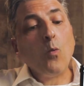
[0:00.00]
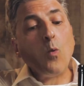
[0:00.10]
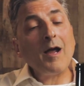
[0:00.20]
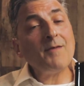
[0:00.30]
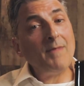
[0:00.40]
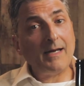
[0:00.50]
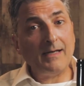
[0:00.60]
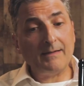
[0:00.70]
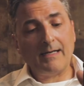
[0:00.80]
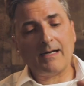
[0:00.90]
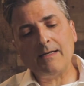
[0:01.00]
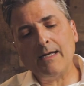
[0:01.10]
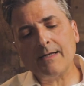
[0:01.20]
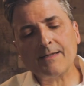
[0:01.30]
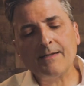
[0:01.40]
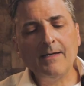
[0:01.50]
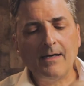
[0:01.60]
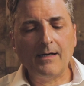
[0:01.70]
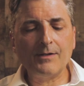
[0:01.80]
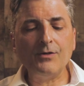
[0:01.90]
winemaking techniques
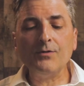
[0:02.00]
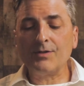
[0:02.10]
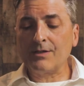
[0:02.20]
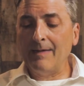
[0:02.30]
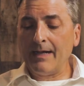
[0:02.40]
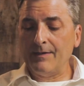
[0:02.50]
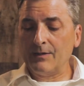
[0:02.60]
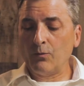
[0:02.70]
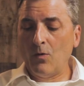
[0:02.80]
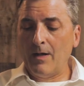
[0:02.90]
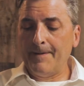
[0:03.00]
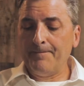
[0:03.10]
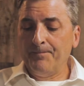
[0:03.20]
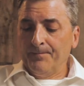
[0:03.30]
used to make this wine.